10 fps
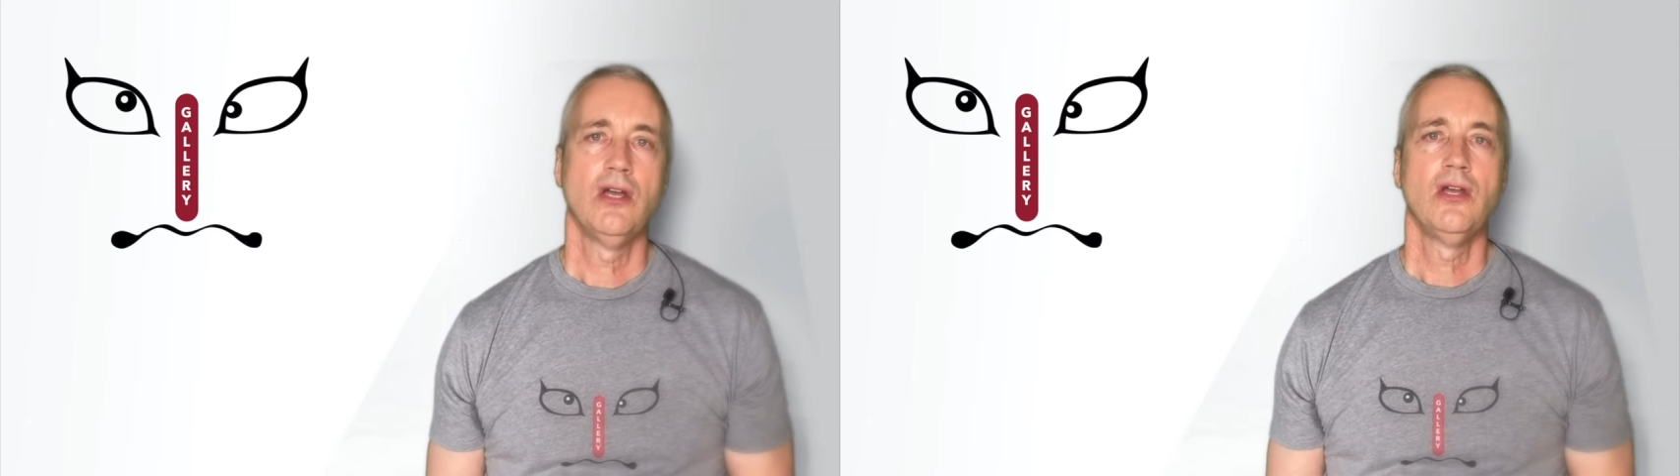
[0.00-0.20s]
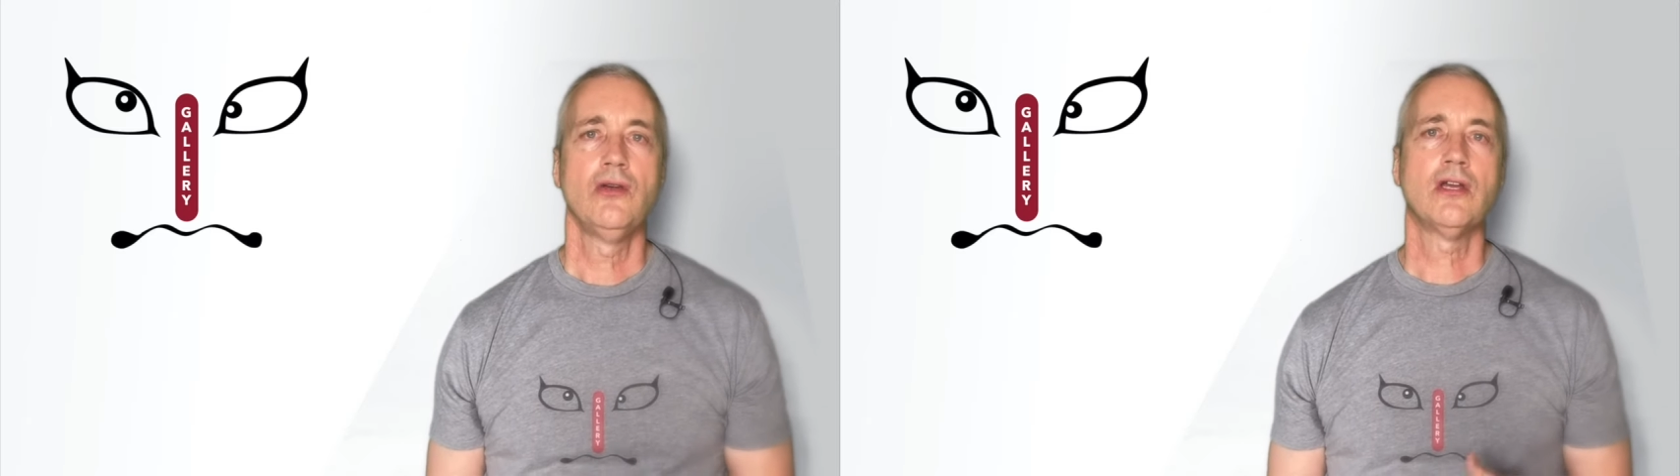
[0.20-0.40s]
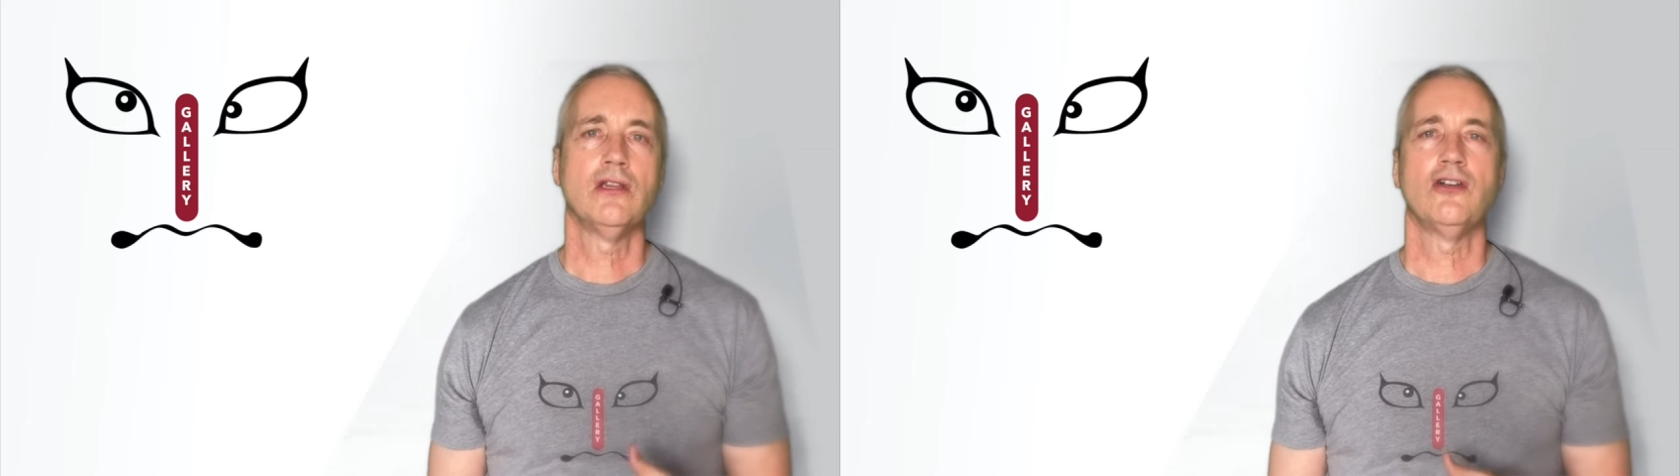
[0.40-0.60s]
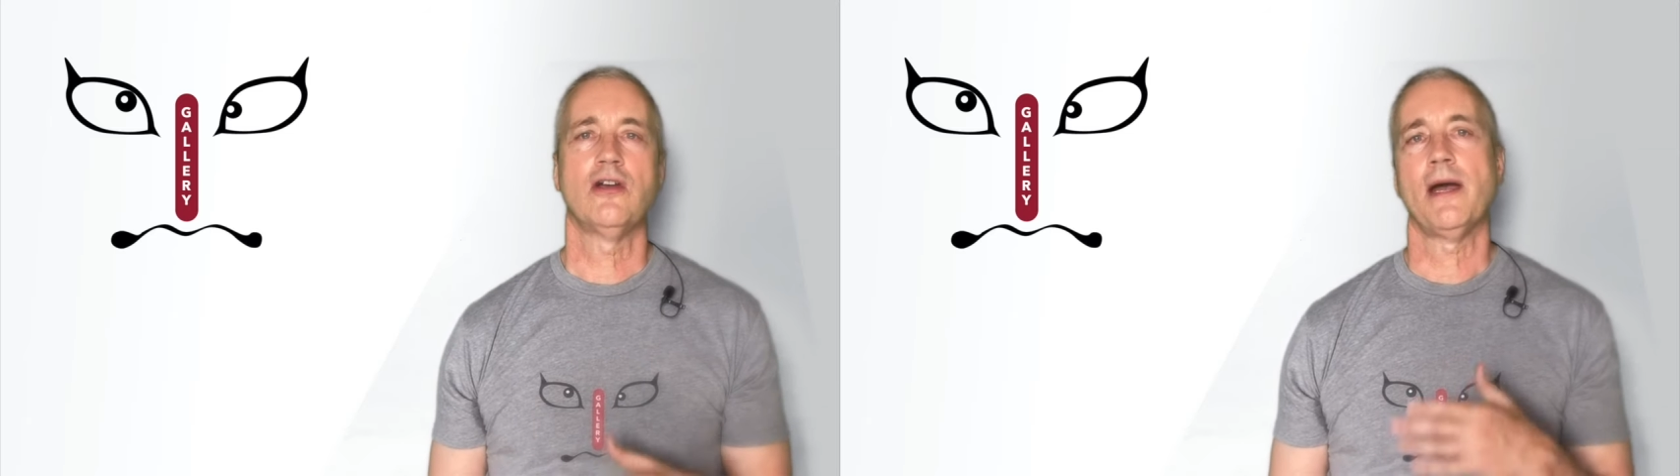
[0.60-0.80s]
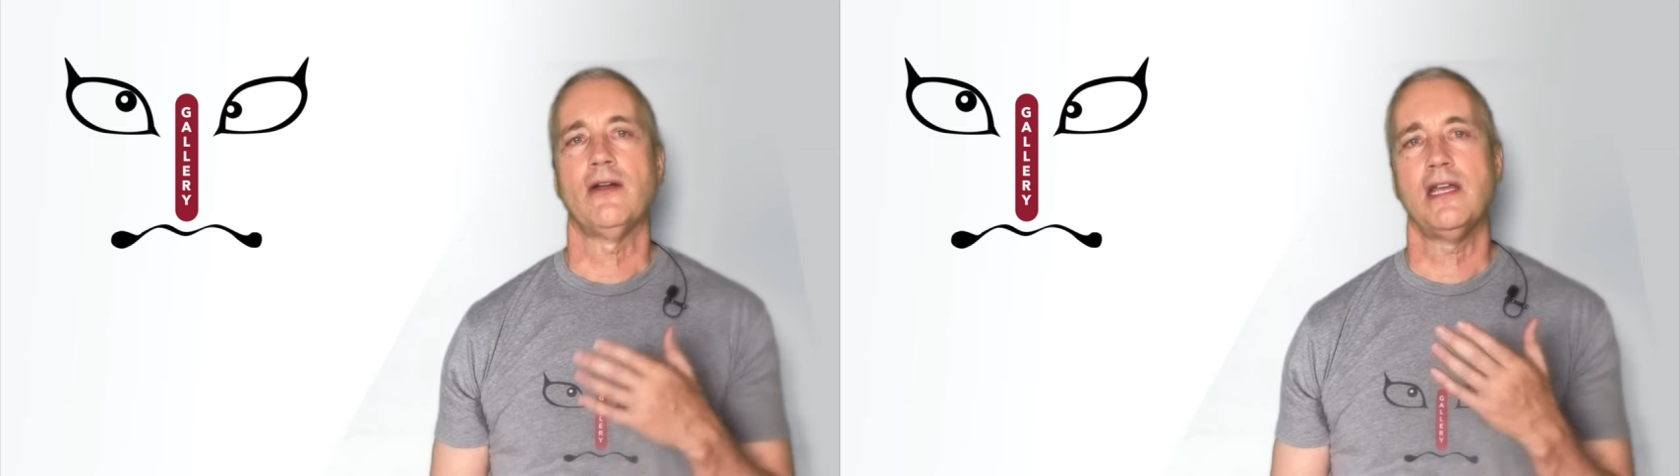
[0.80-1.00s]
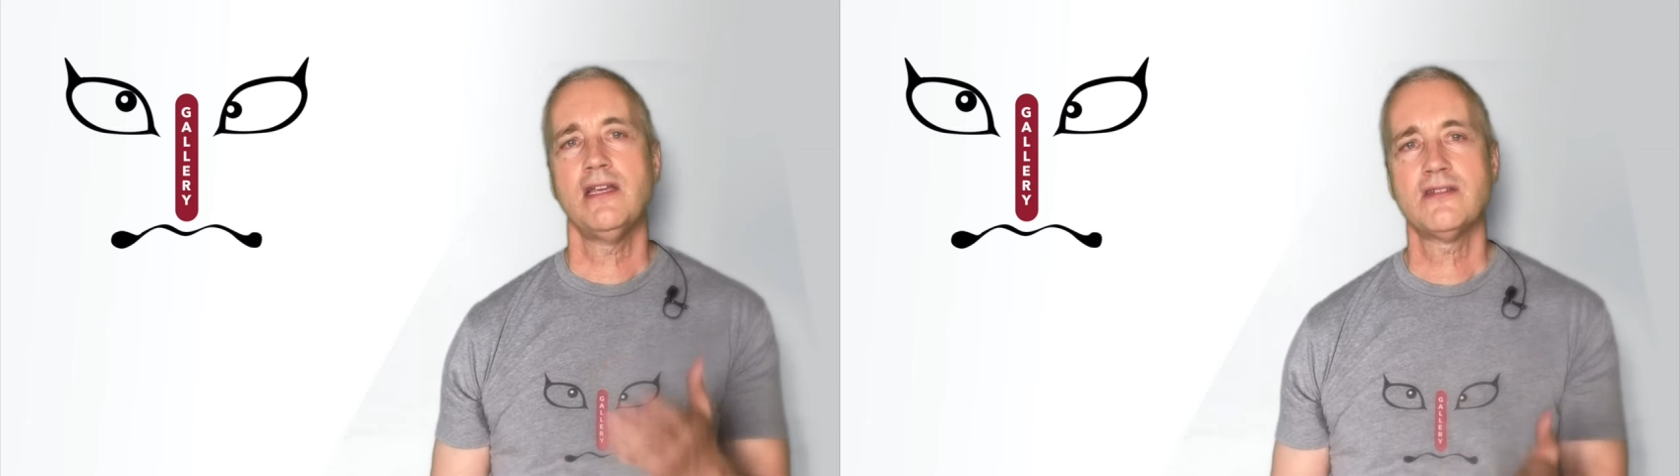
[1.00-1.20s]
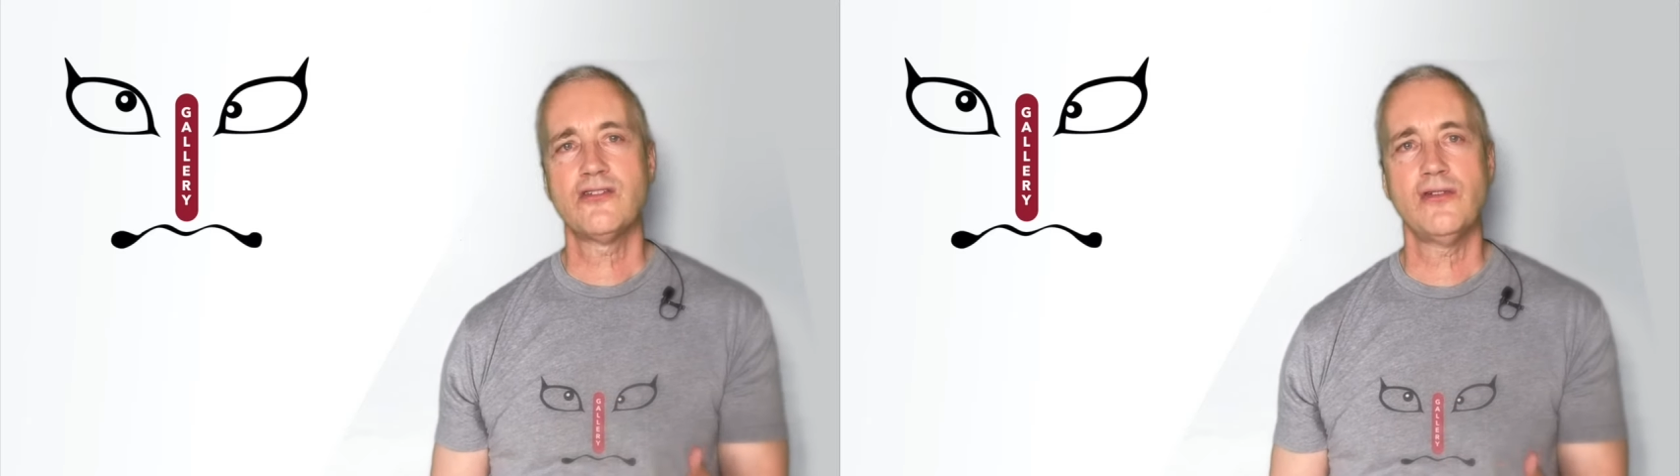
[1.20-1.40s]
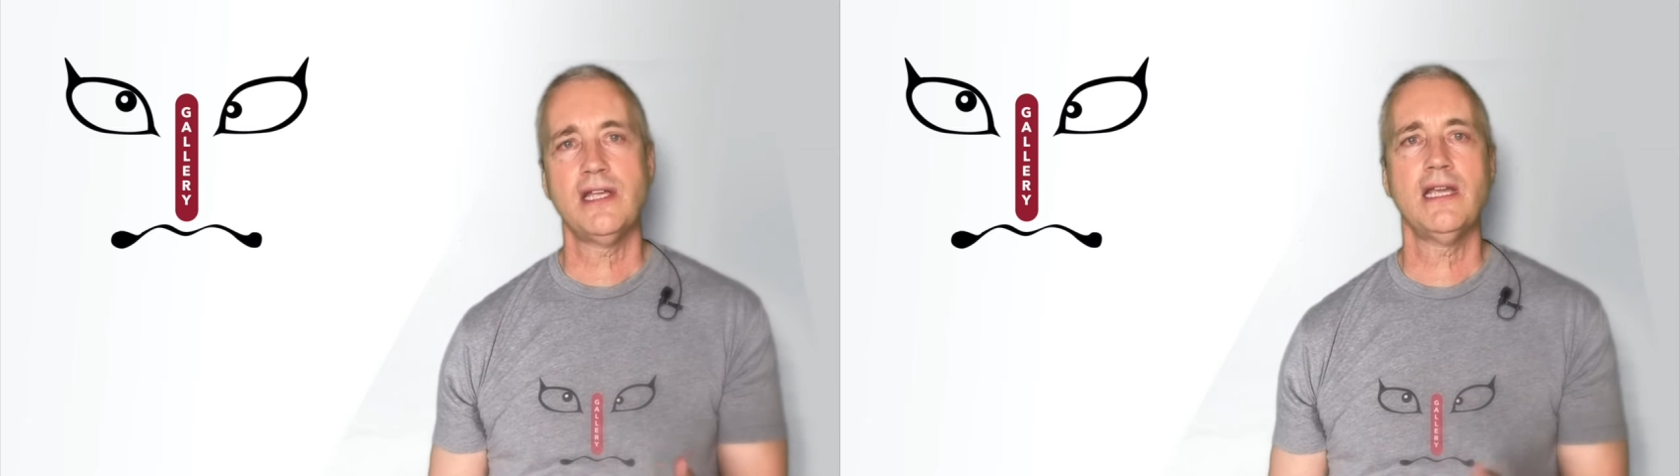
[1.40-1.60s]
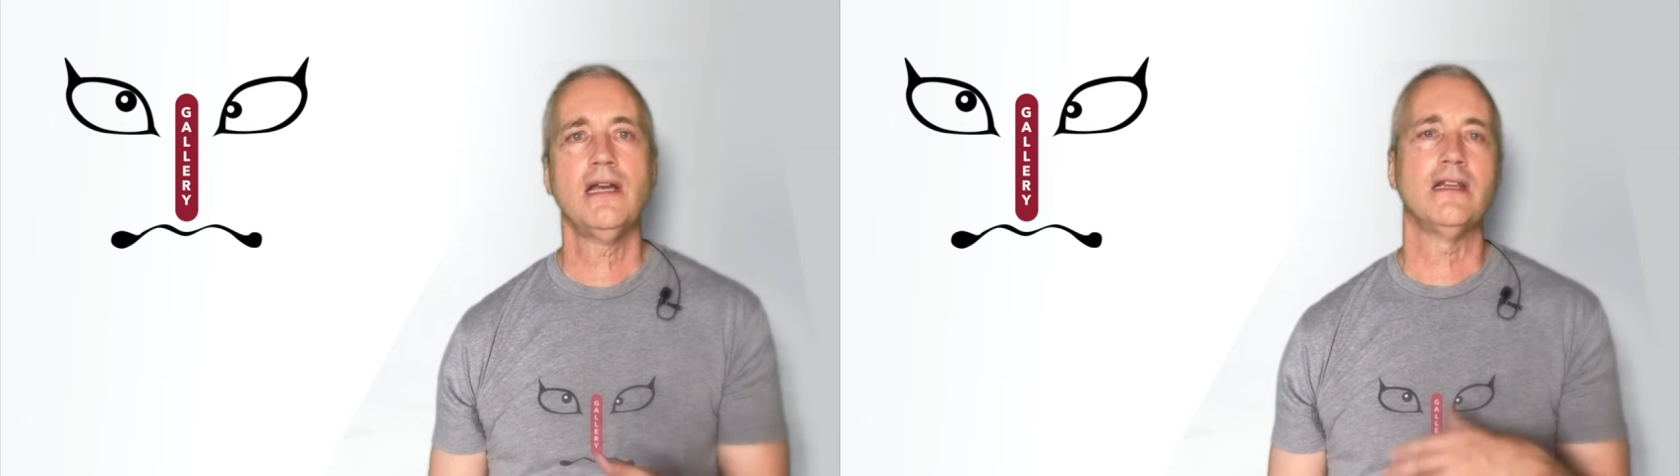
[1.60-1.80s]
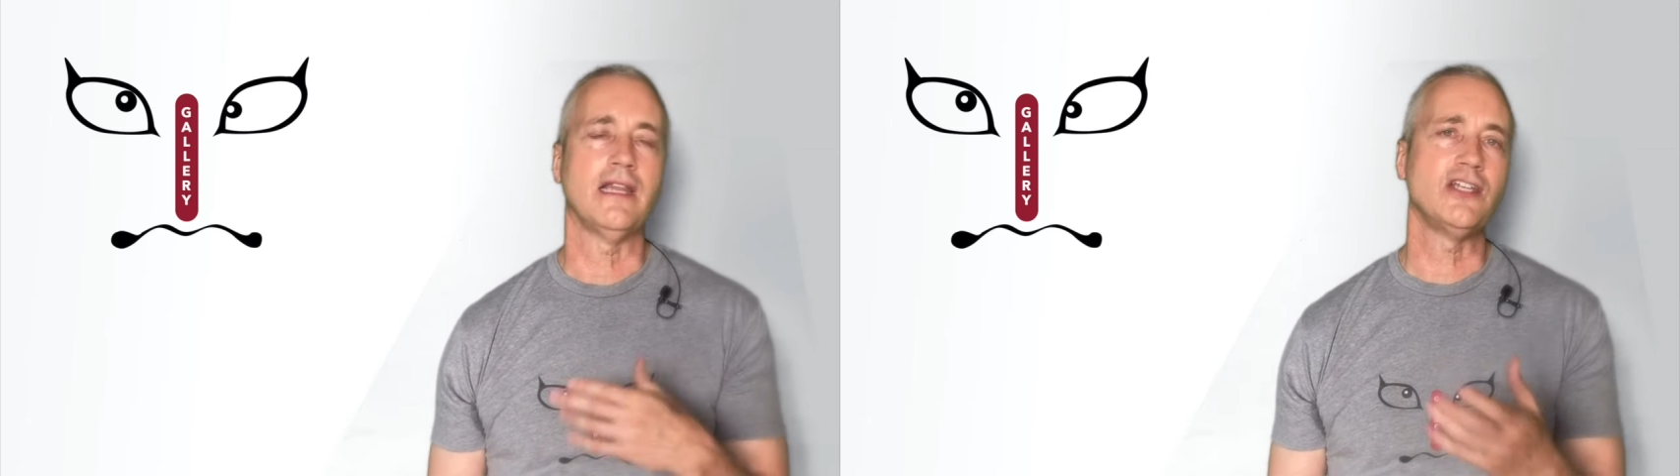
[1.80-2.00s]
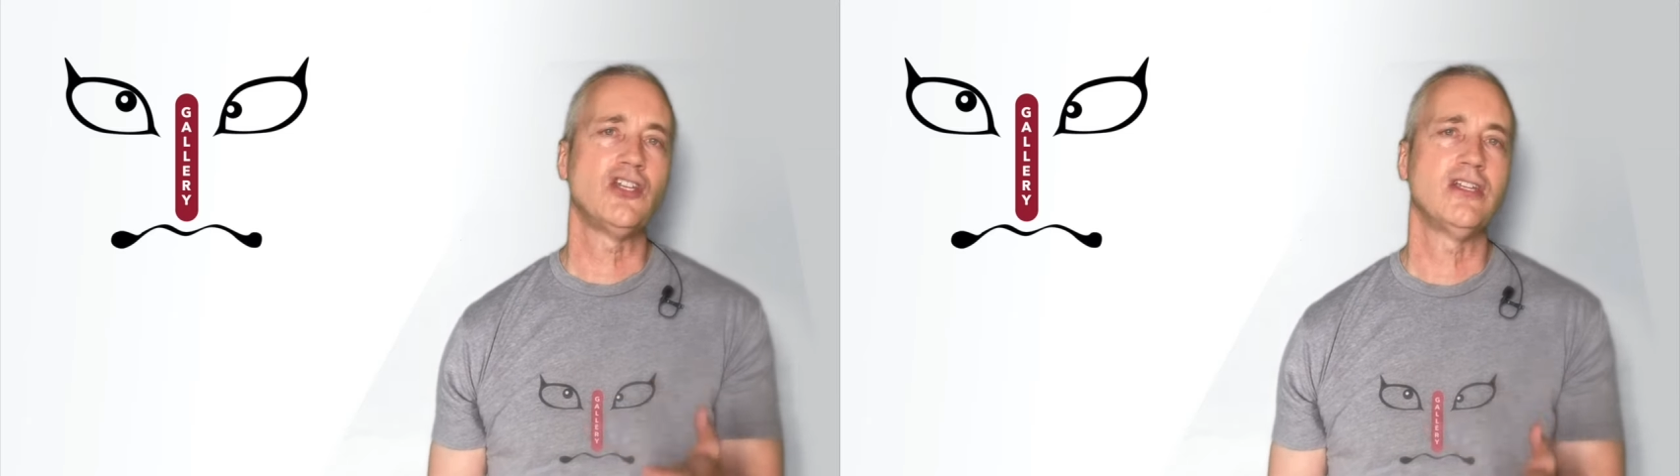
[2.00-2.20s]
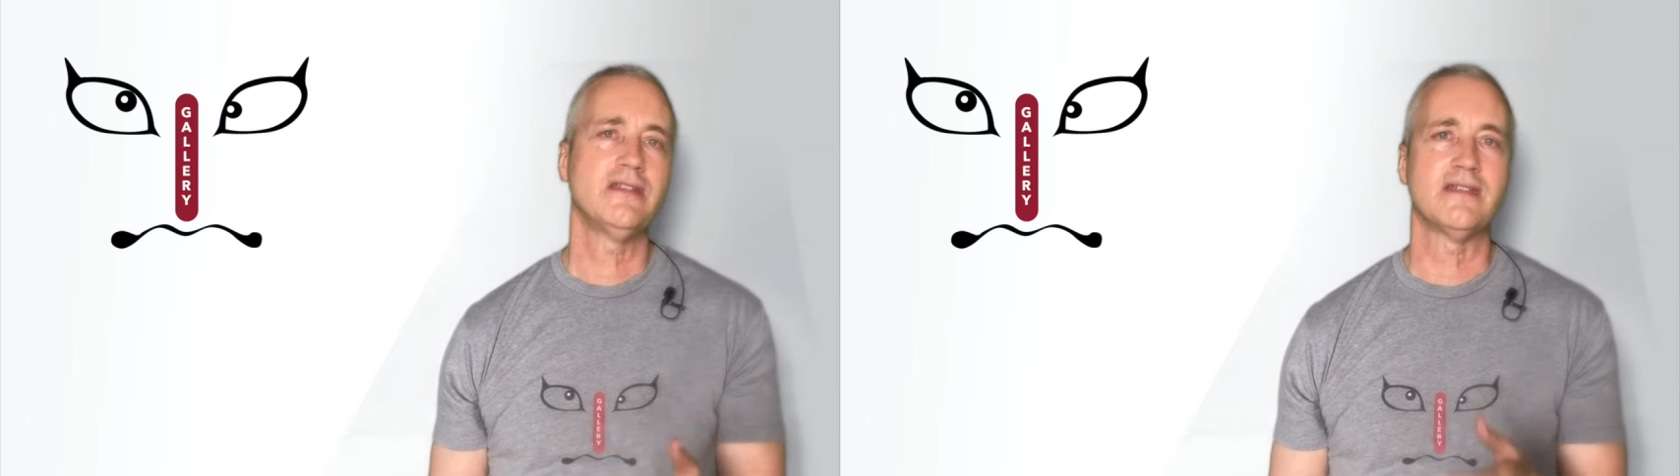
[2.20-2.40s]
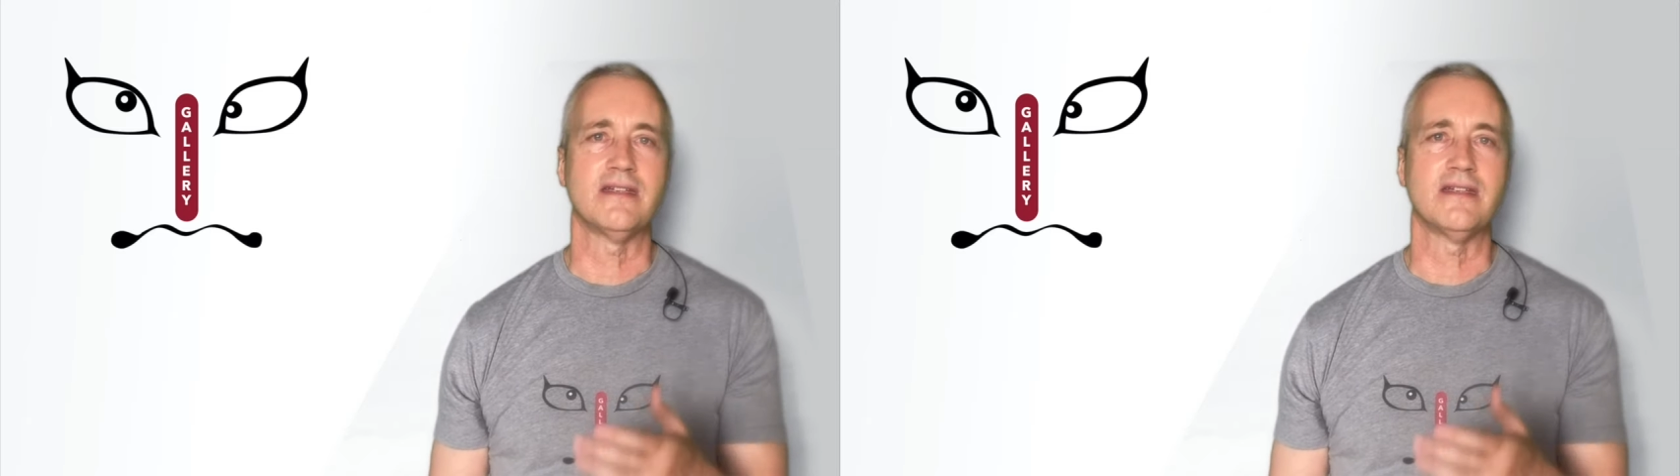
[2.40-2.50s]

You can learn about history, legends, and